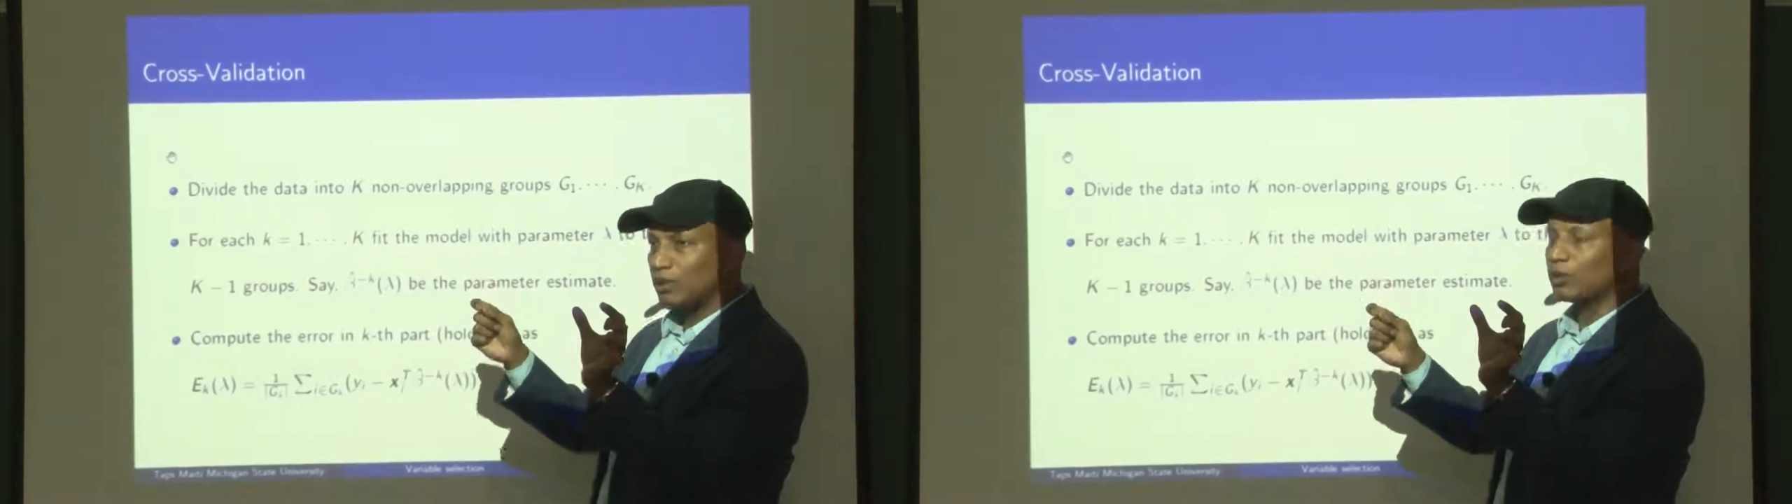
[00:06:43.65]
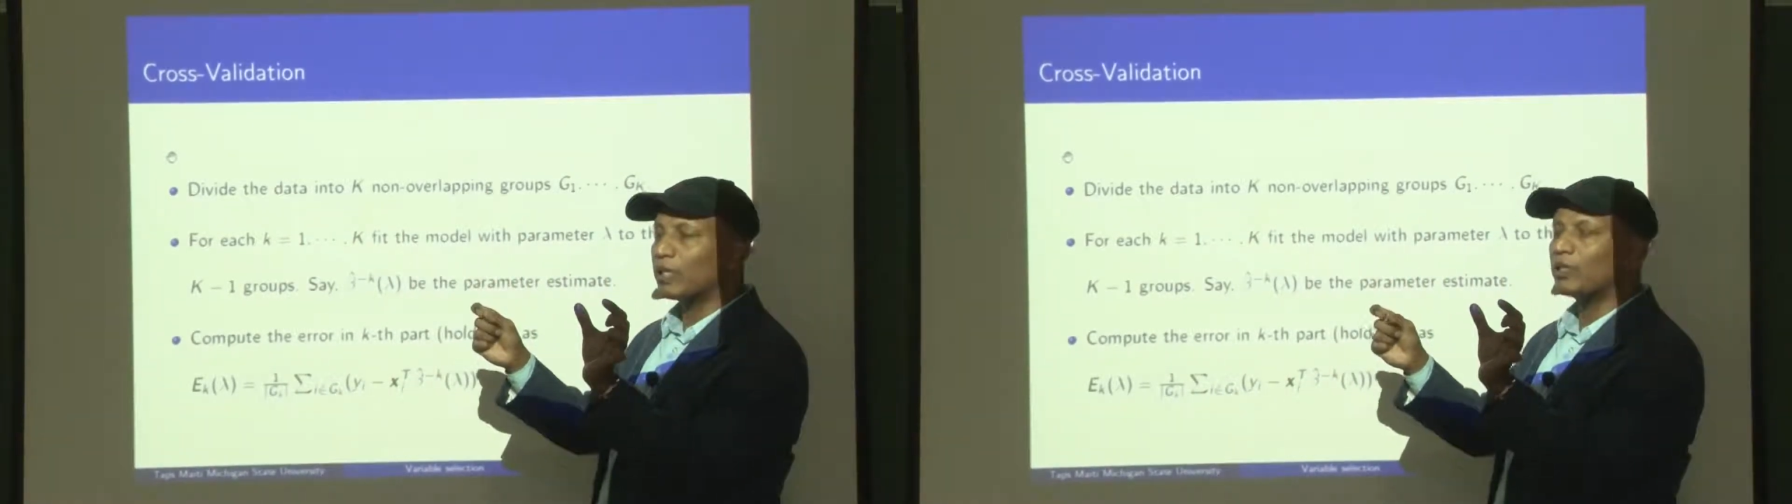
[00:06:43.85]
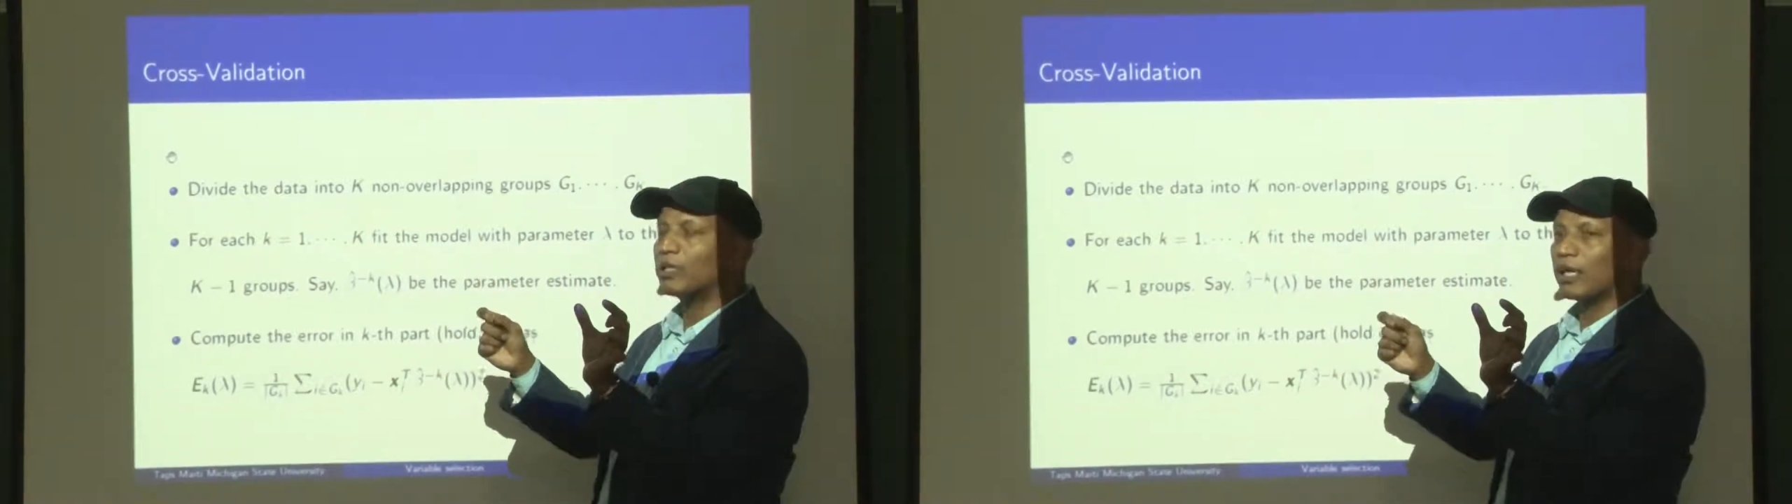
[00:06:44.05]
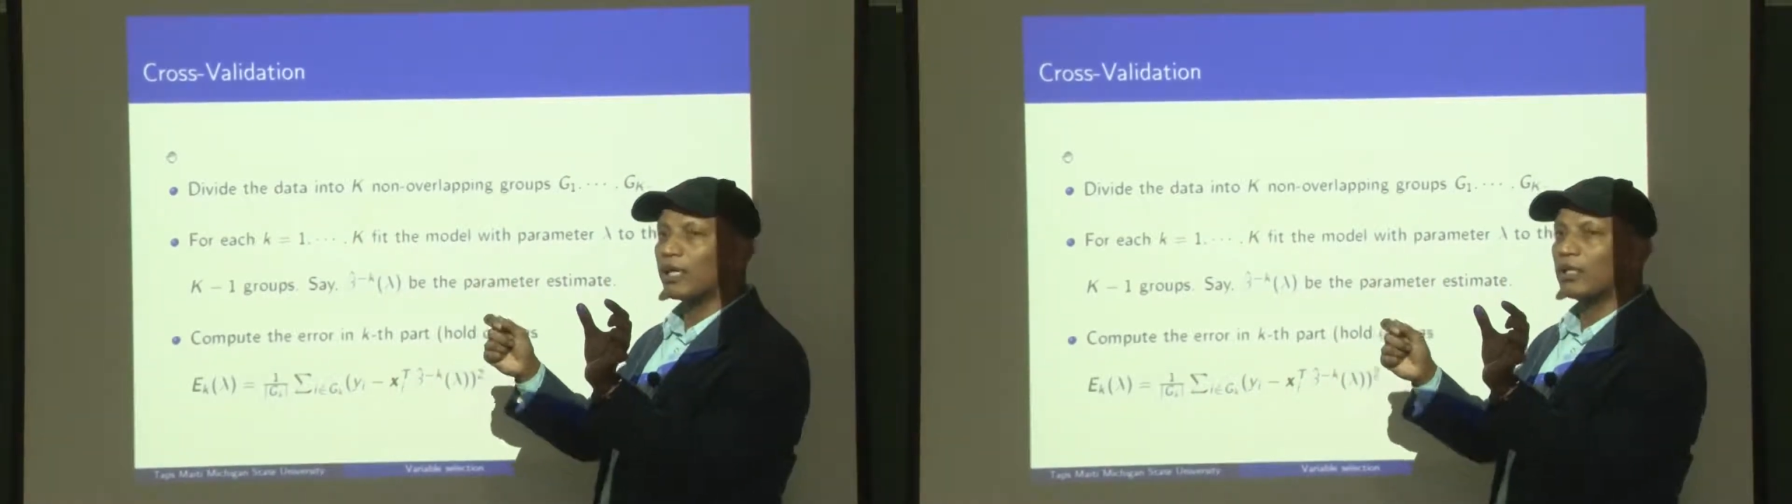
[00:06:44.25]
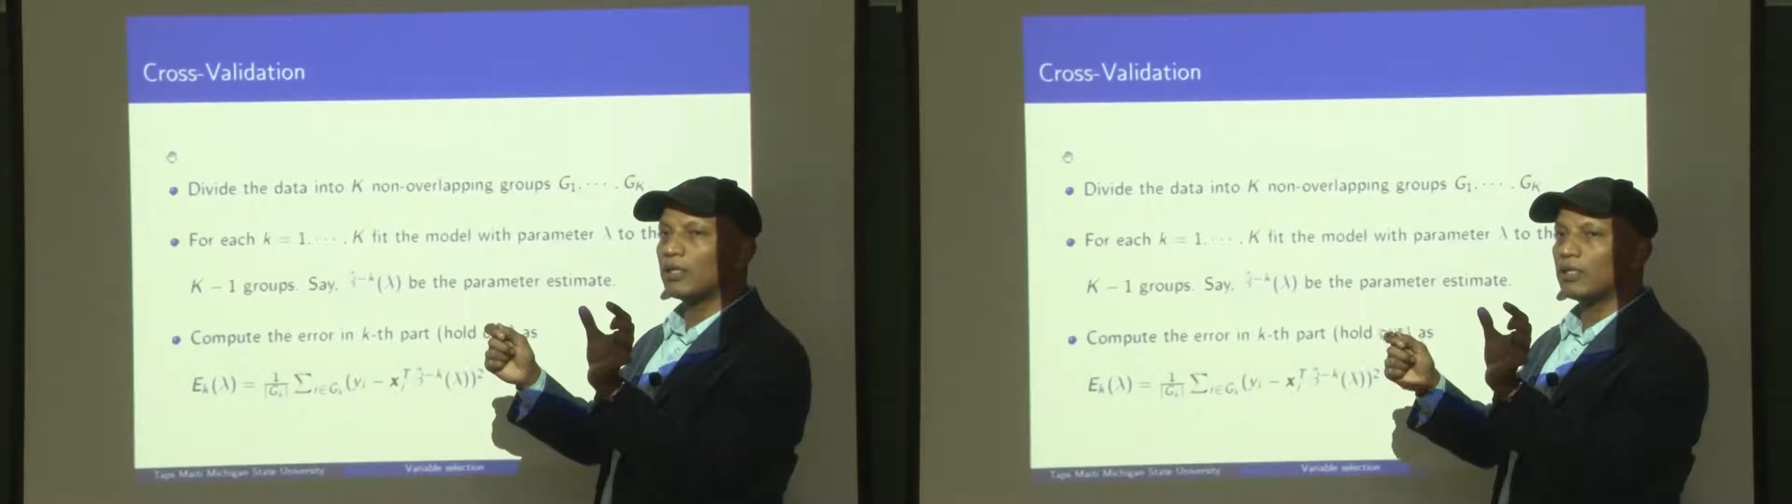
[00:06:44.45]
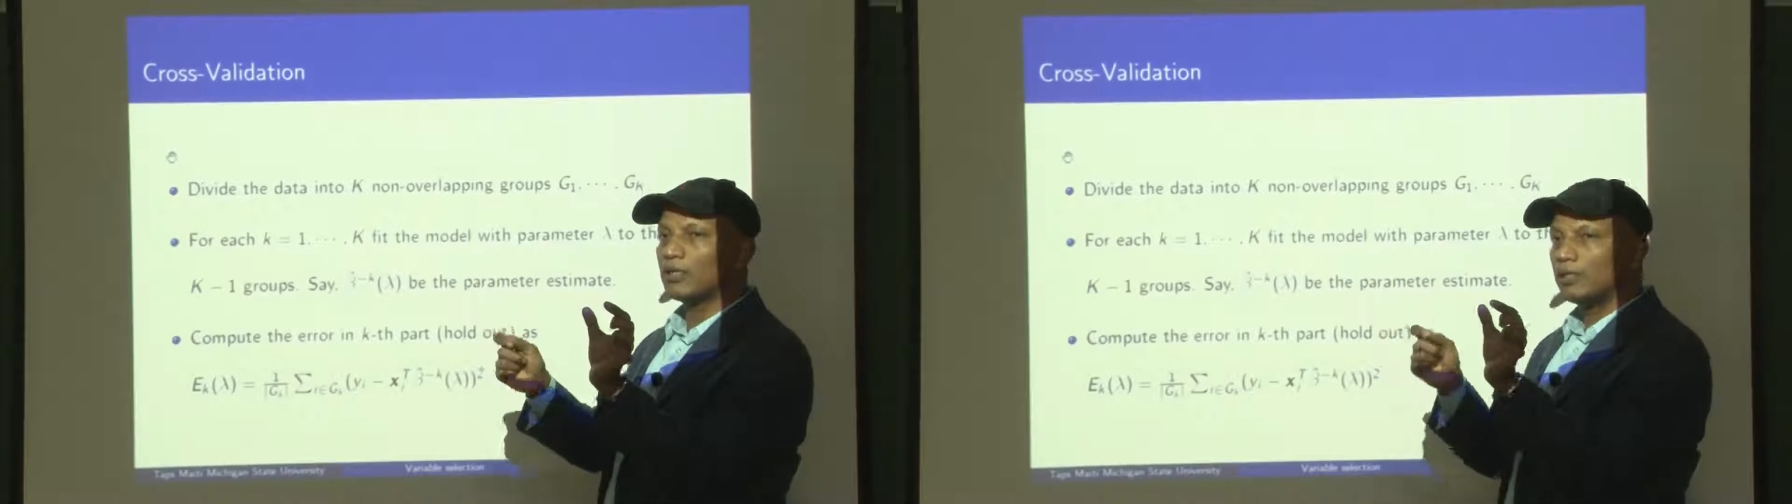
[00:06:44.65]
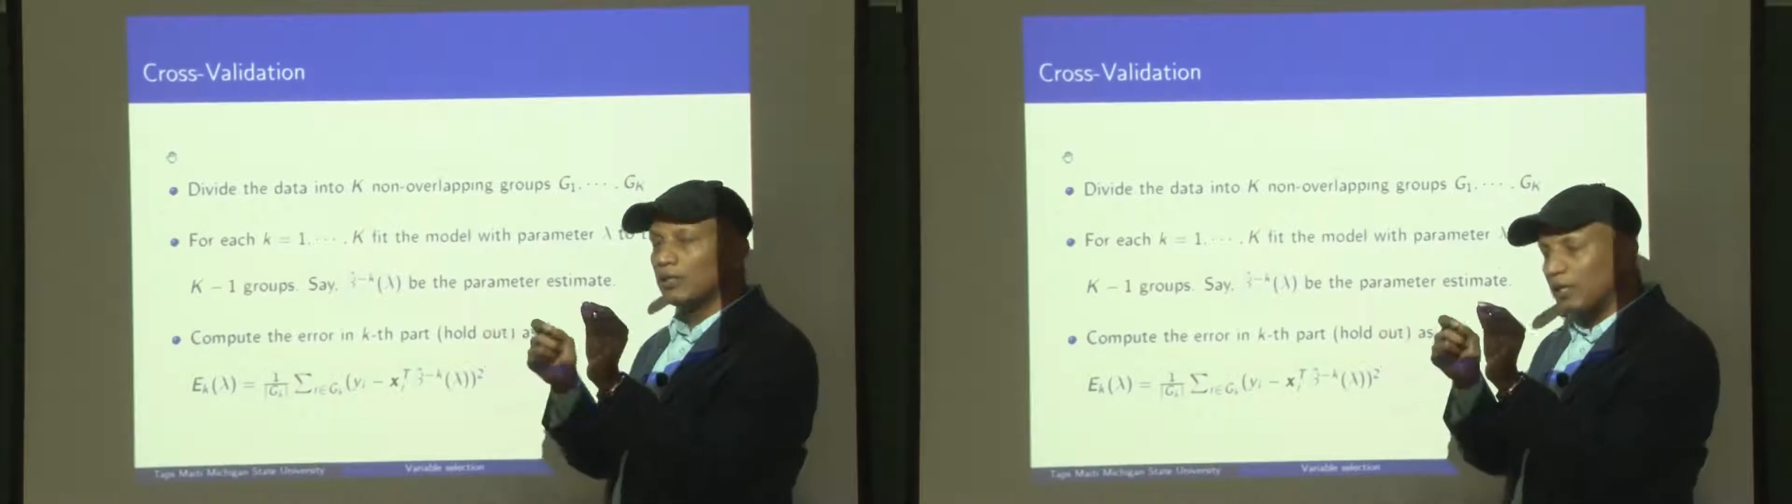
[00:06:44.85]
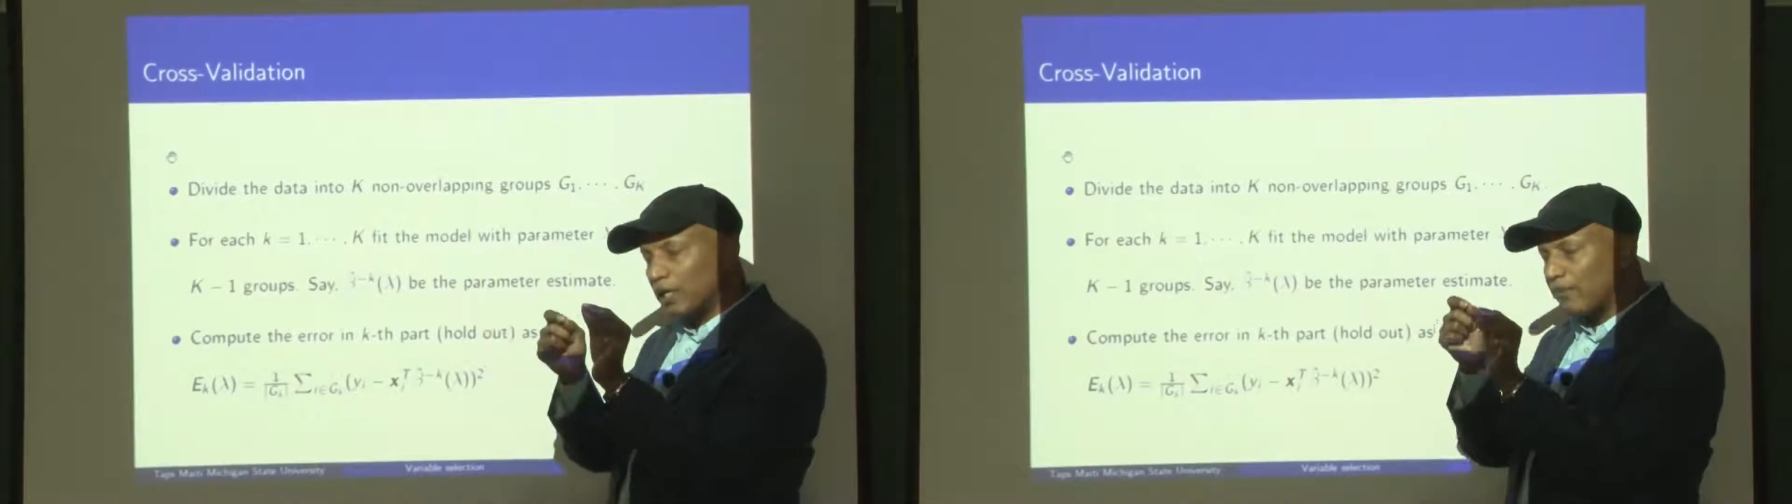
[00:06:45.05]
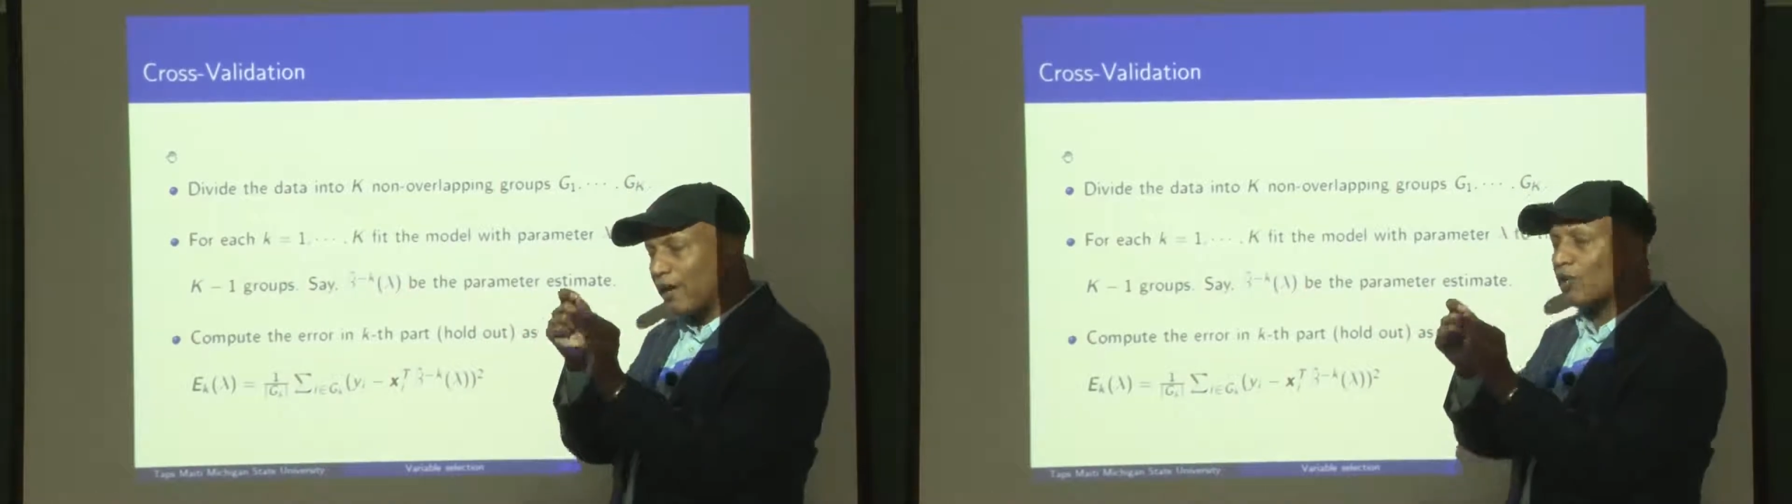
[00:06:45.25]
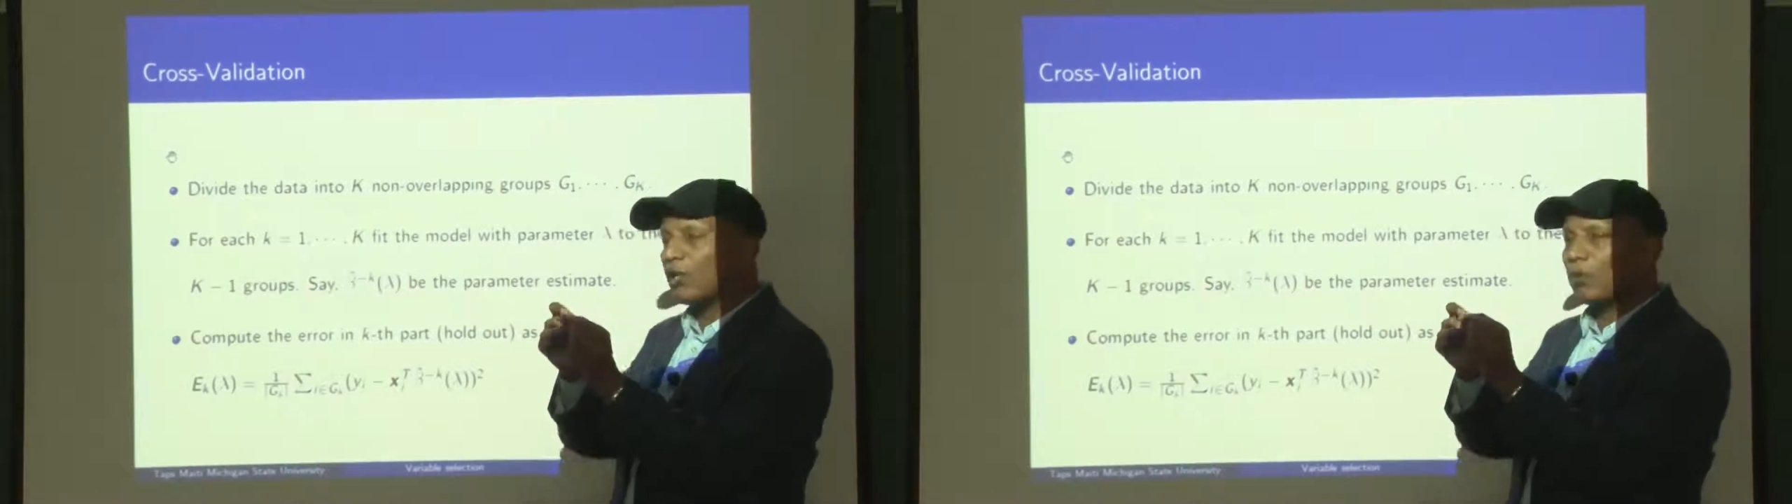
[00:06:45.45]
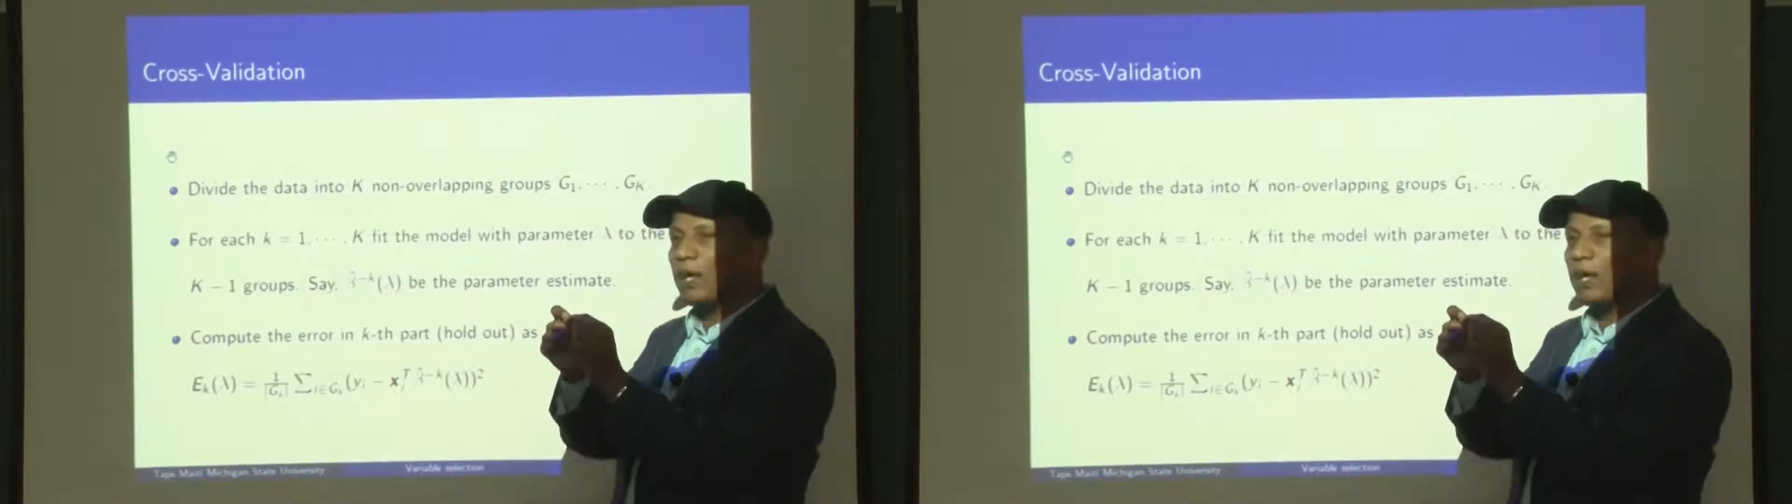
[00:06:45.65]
You cannot take a value of